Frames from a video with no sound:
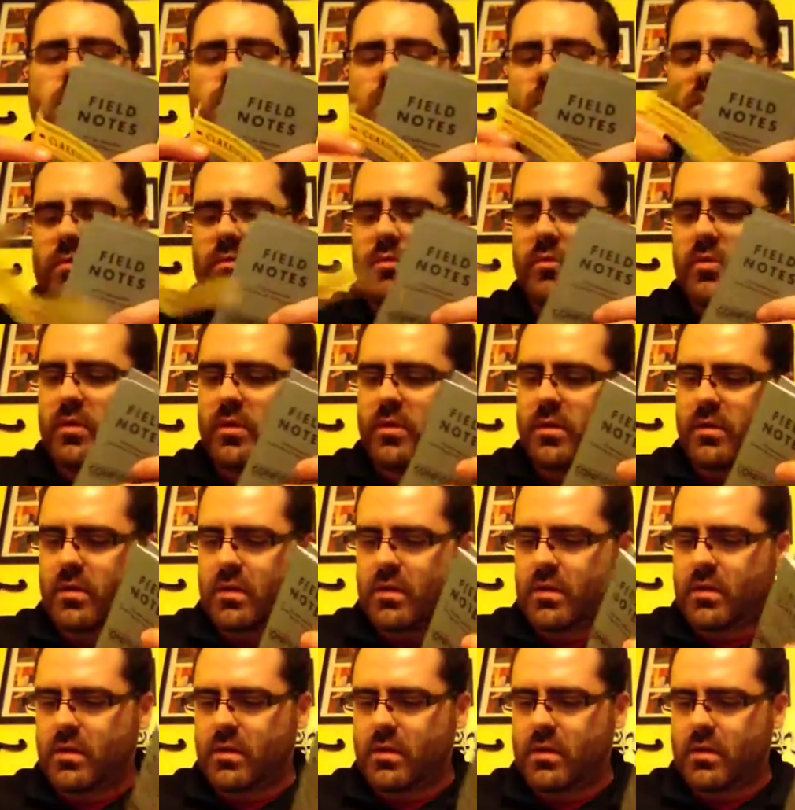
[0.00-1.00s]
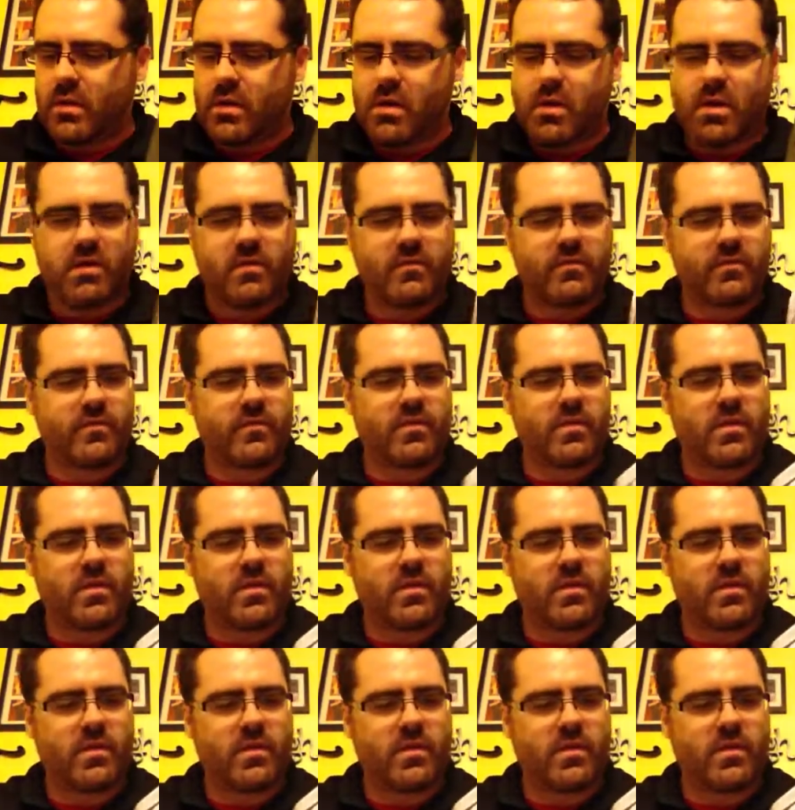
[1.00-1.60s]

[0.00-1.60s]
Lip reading: cardboard off.